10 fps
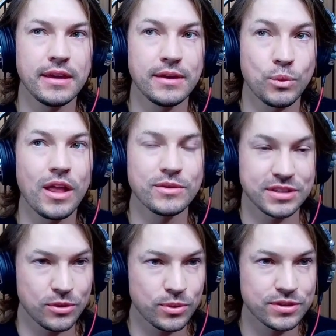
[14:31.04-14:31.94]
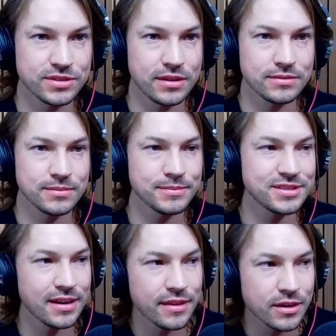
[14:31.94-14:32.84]
while I was at Cornerstone, I'm
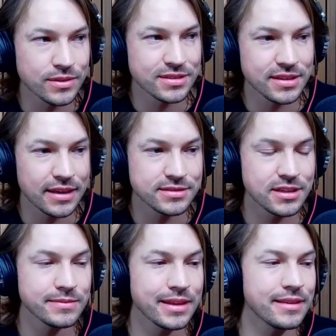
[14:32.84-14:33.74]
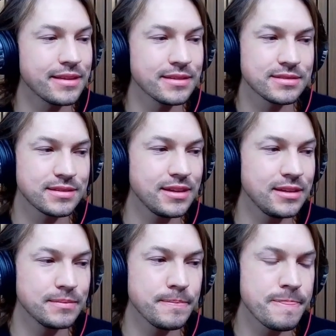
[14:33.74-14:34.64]
sitting there with the CS team, and this
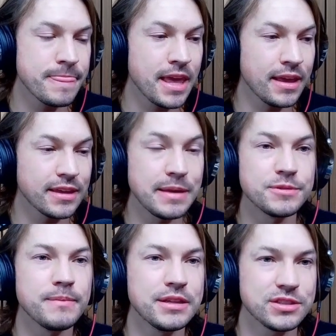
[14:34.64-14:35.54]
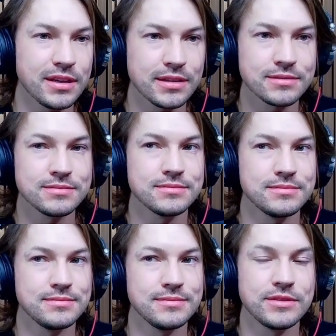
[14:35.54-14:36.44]
team keeps mentioning
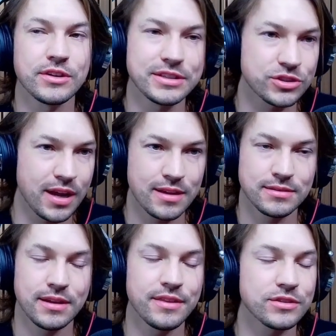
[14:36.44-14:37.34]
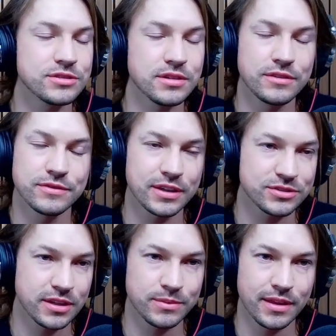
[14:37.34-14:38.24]
their intranet, and they're so
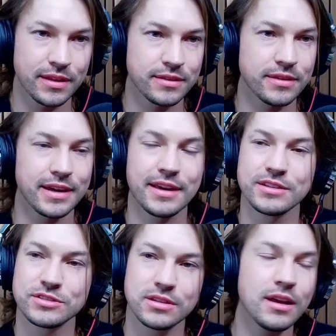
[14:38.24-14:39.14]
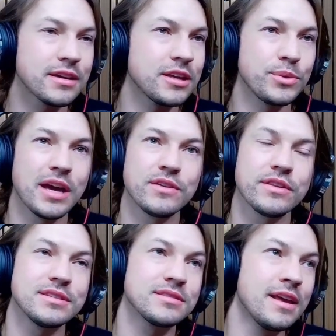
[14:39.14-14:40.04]
frustrated with it. They're like, it's clunky. We have all
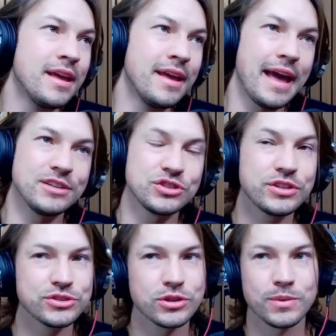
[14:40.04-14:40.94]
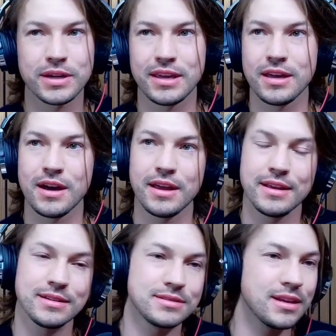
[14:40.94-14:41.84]
these engineers who are working on it.
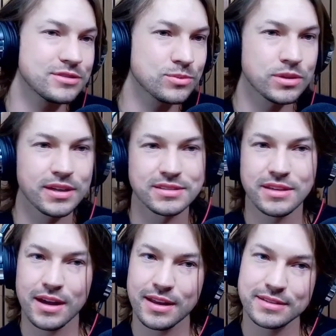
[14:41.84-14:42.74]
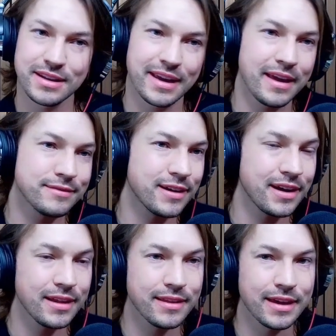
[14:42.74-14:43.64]
It doesn't work. It's not connected. I can't find
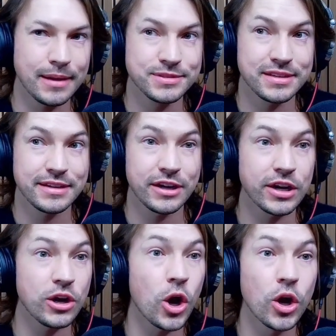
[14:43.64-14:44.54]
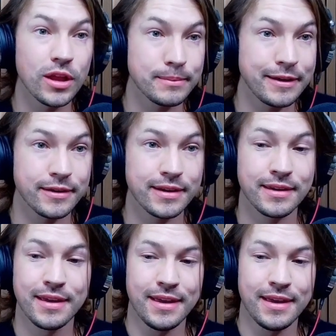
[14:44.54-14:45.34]
anything. And I'm sitting here, and all I'm hearing